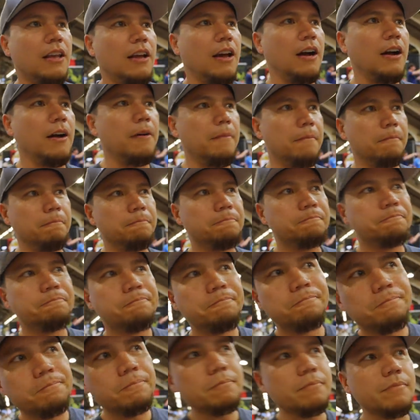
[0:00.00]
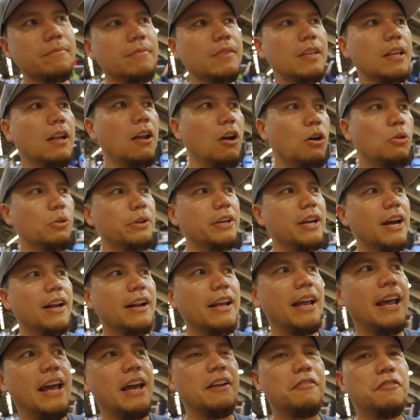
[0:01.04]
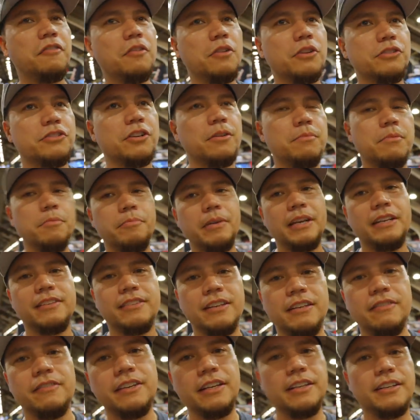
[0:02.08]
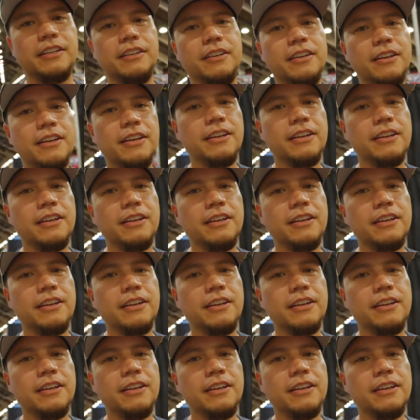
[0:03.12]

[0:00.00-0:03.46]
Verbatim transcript: Um, only got a handful of Triple B T V